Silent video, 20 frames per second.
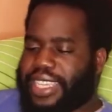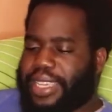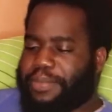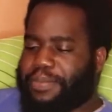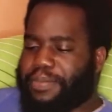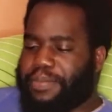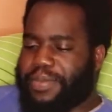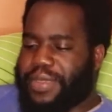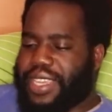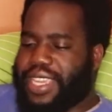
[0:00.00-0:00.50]

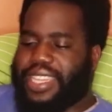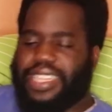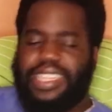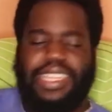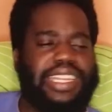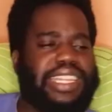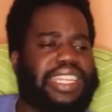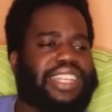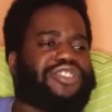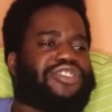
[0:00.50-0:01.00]

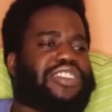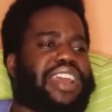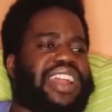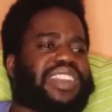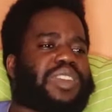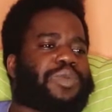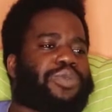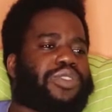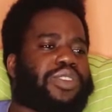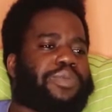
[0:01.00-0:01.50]
immediately
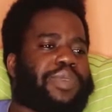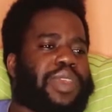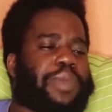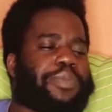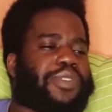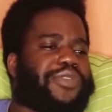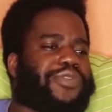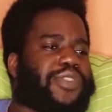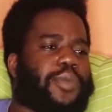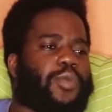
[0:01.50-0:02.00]
transport
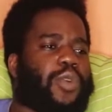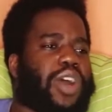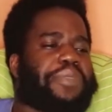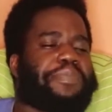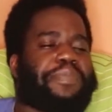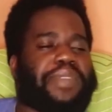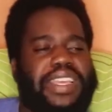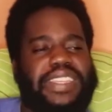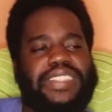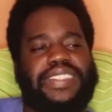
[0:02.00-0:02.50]
people from one
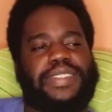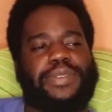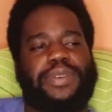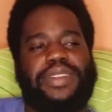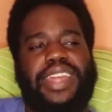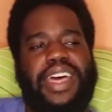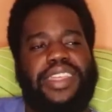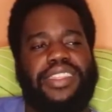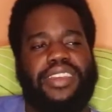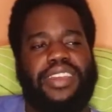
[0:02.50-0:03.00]
place to
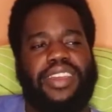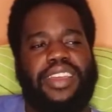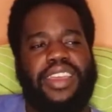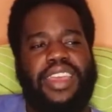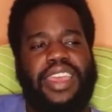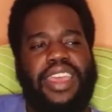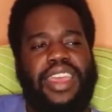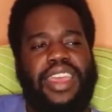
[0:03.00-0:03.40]
another.